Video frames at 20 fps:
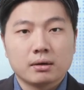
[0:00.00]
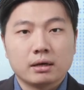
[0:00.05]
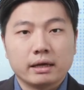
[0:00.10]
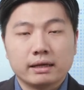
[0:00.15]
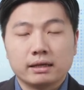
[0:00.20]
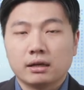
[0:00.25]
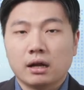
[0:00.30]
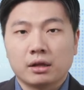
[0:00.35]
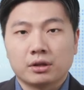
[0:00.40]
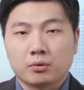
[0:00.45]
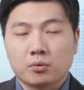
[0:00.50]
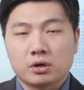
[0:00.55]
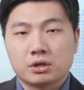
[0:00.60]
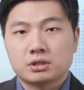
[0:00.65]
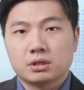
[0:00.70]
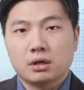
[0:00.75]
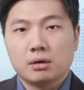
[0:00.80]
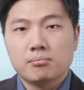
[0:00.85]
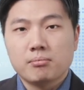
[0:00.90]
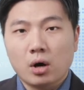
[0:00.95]
In other
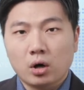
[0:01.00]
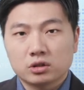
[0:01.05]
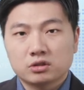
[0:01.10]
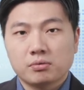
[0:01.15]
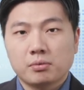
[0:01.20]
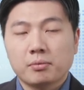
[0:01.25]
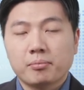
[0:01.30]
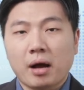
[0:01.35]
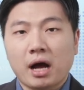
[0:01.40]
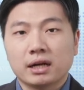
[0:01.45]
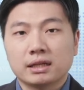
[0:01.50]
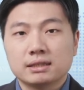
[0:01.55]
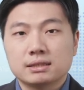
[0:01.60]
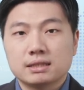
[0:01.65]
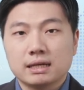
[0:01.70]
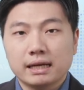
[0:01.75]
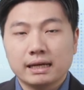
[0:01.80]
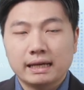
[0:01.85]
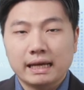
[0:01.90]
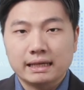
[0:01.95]
words, multiple
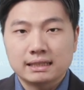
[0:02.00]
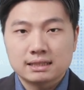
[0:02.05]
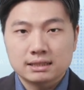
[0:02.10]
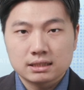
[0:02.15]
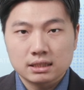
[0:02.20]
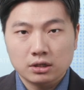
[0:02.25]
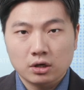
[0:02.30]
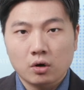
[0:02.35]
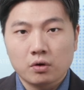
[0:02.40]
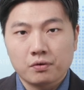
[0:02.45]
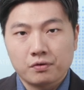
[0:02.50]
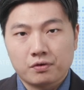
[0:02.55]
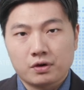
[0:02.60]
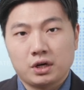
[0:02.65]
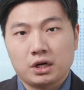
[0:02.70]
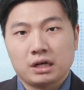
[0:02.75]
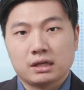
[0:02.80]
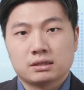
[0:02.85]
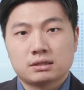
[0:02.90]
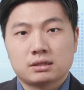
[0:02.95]
bodies in a single
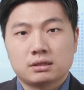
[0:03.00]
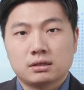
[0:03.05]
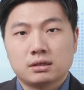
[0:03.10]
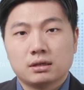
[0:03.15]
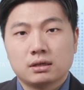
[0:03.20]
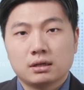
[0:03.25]
furnace.